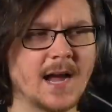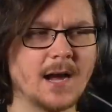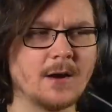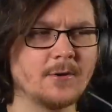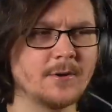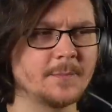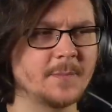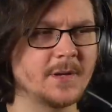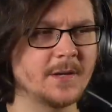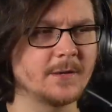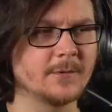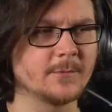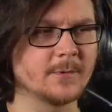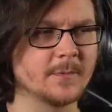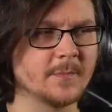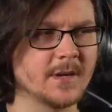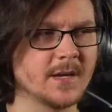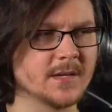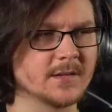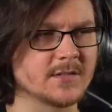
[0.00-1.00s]
I would be
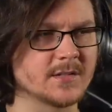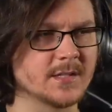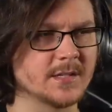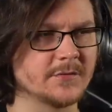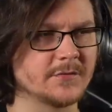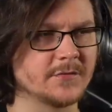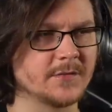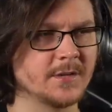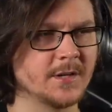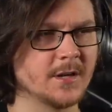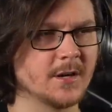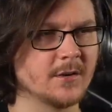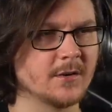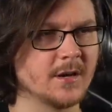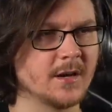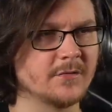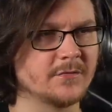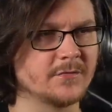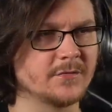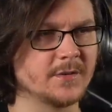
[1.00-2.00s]
remiss if
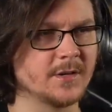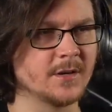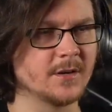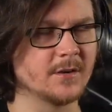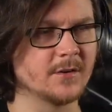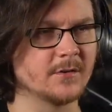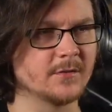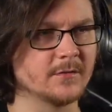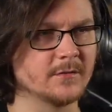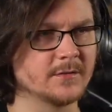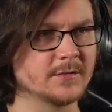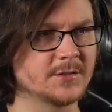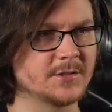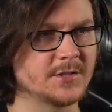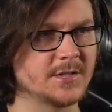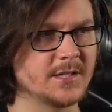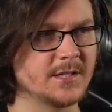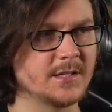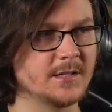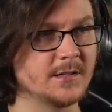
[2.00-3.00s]

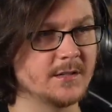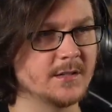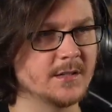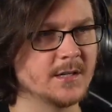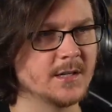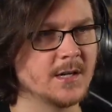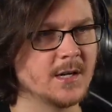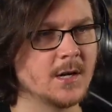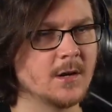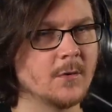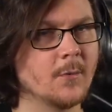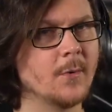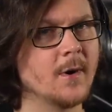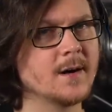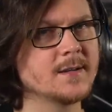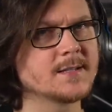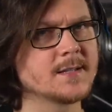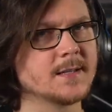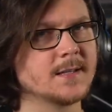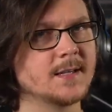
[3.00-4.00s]
she
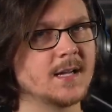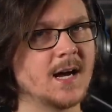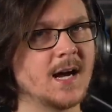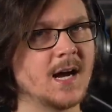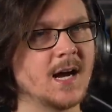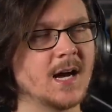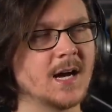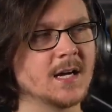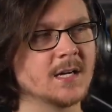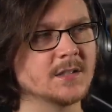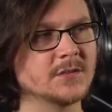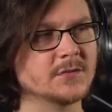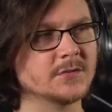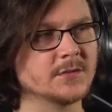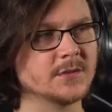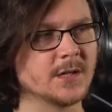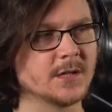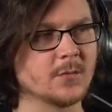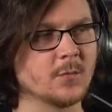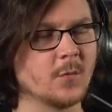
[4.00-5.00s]
was alive.
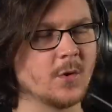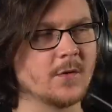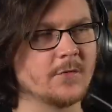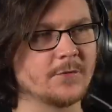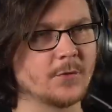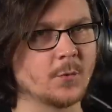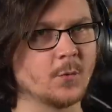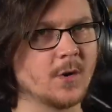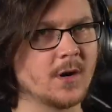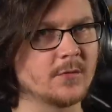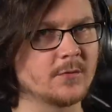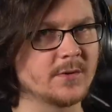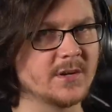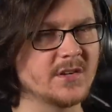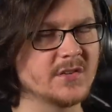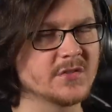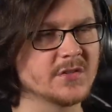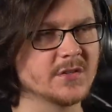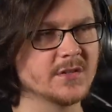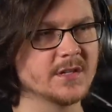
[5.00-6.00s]
Like, what, for what
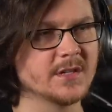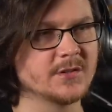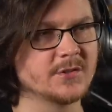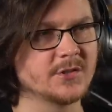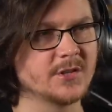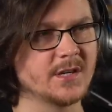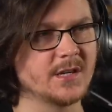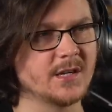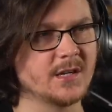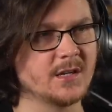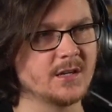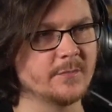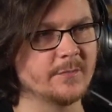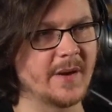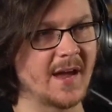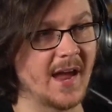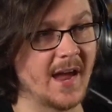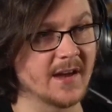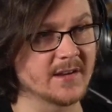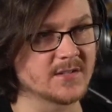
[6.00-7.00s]
reason did she
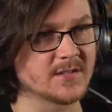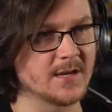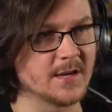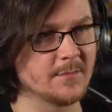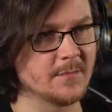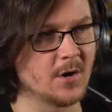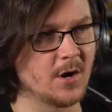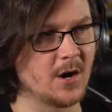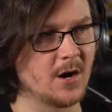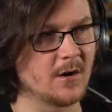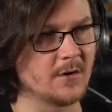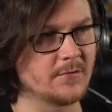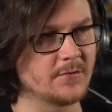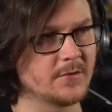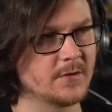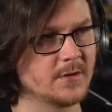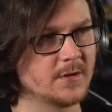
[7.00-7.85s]
pass him off